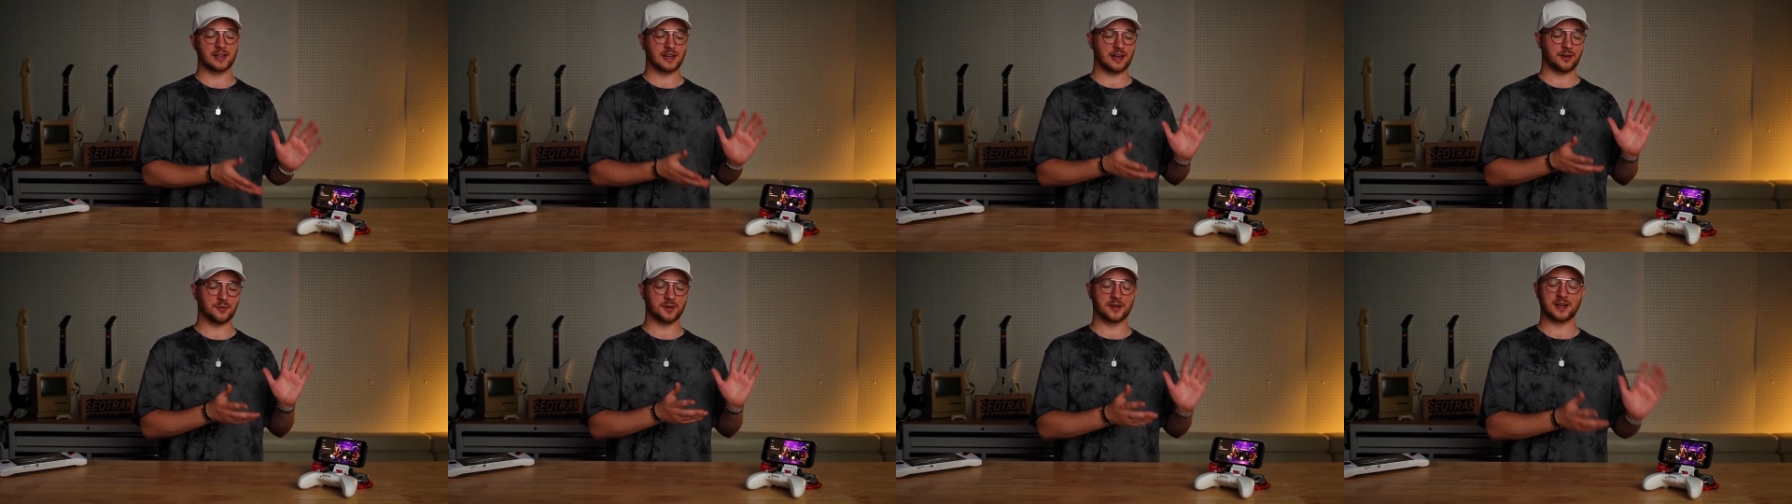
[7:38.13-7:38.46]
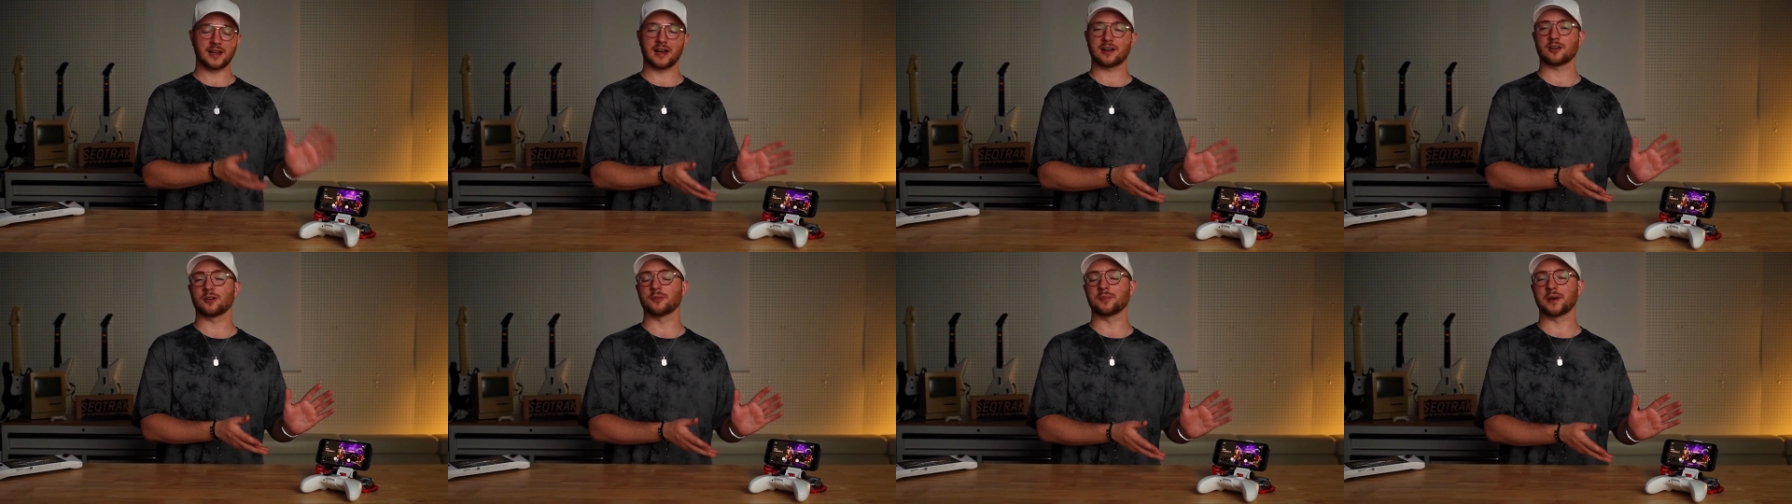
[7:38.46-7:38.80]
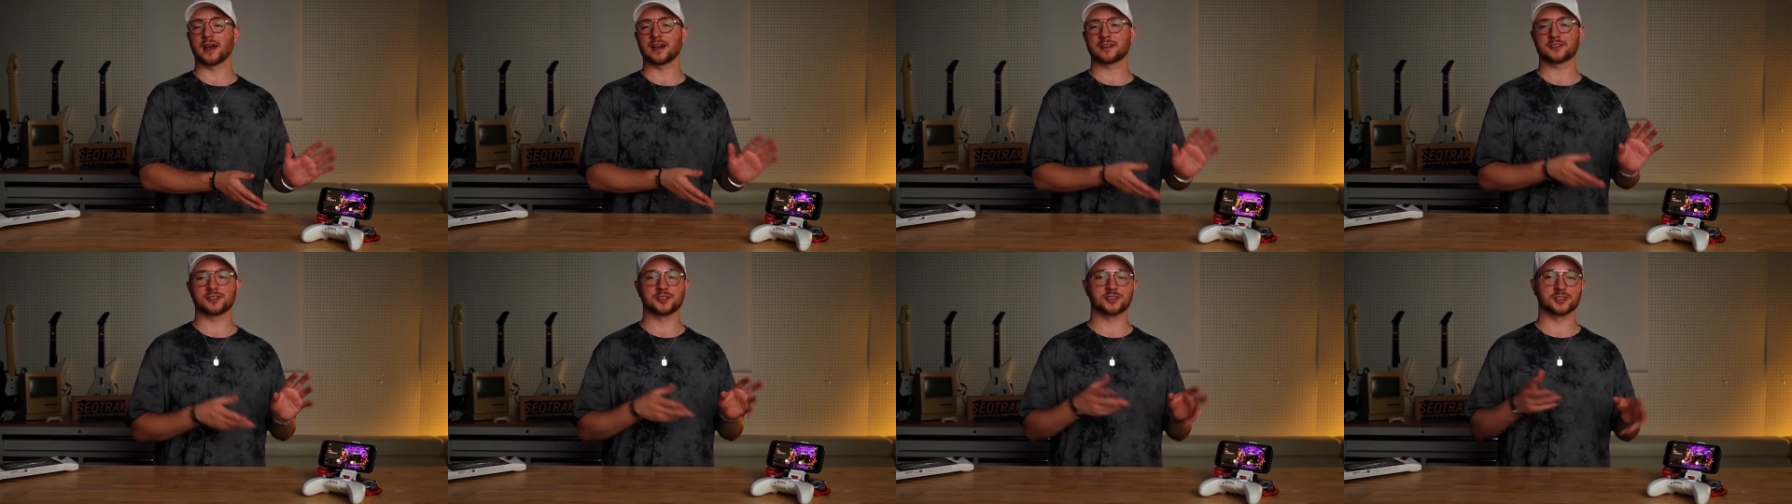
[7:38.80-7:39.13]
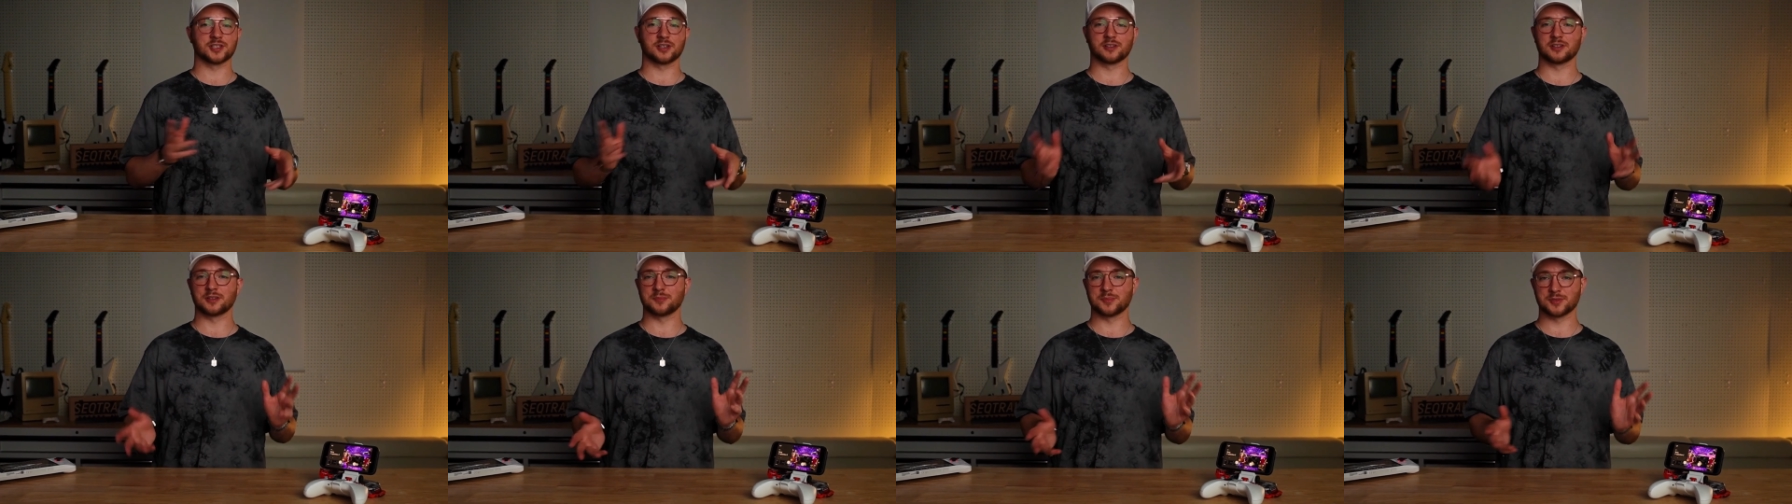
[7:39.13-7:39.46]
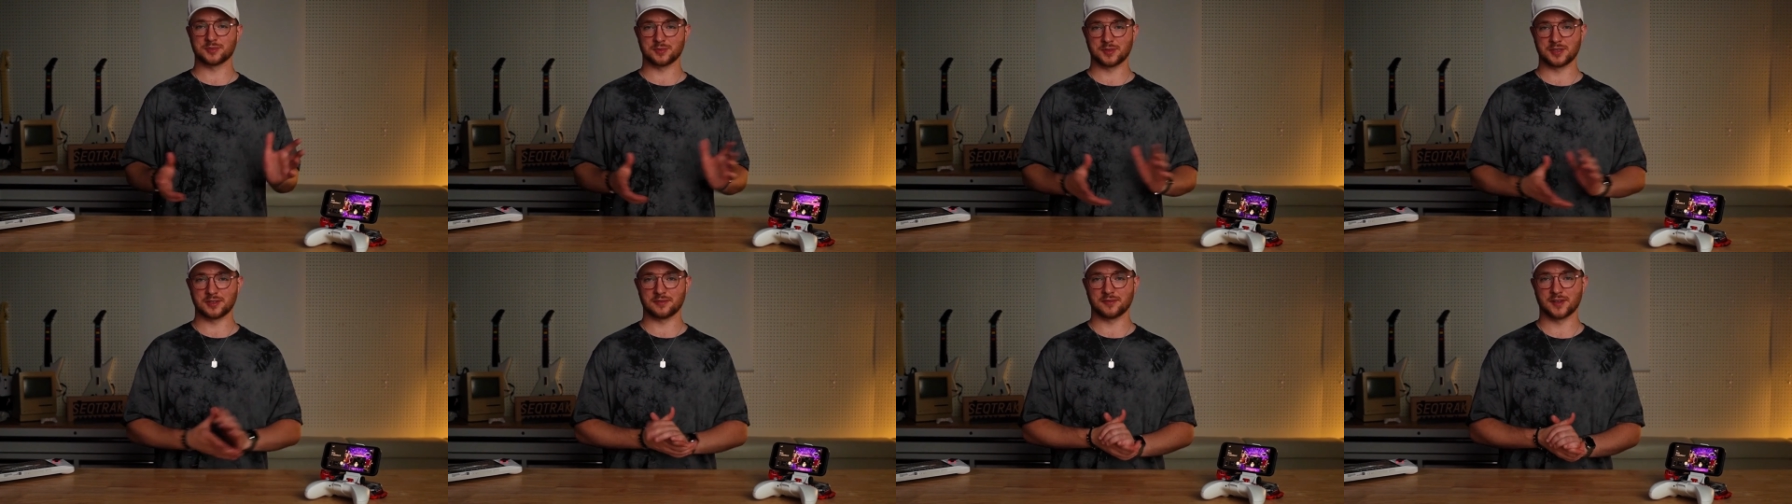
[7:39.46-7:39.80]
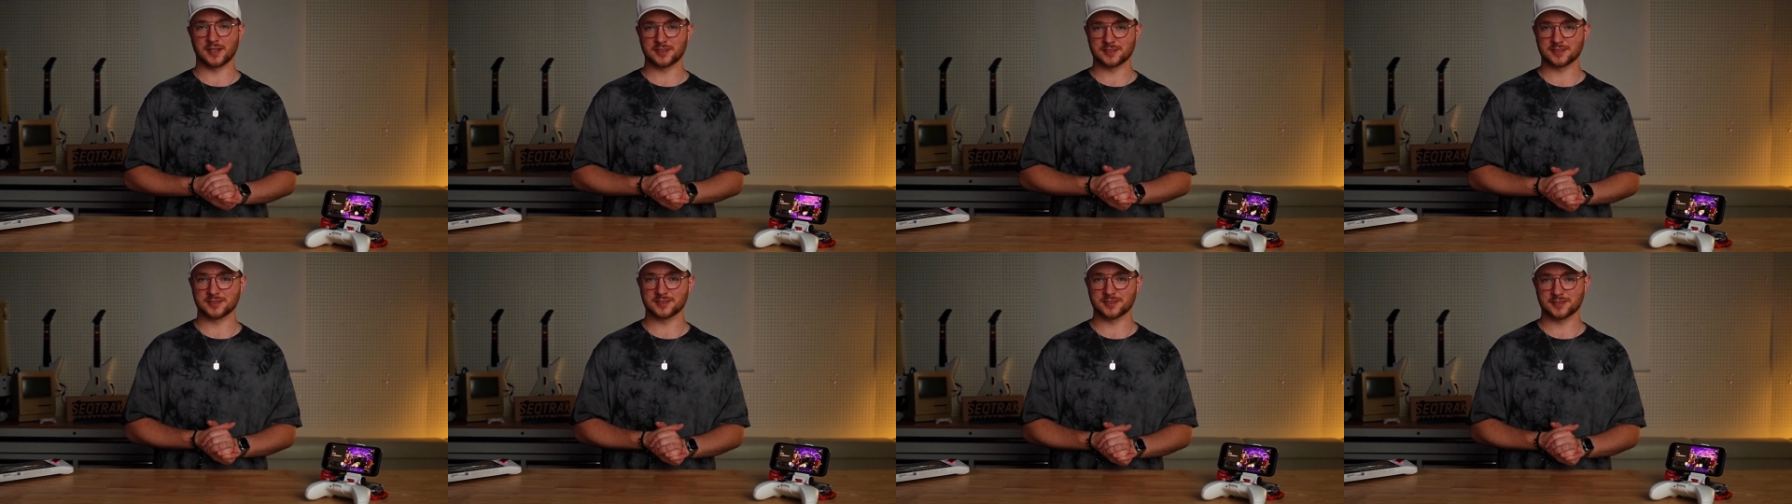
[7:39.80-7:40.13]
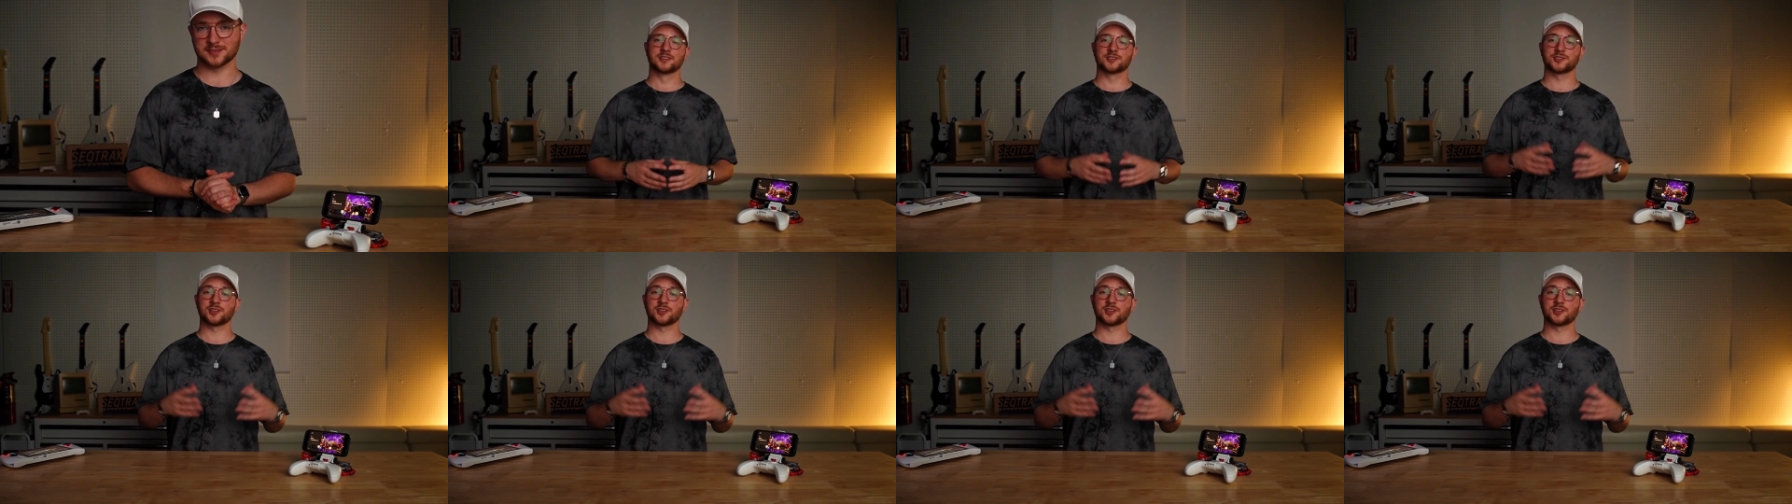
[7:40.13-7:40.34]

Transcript: and I would not go back to juggling between devices.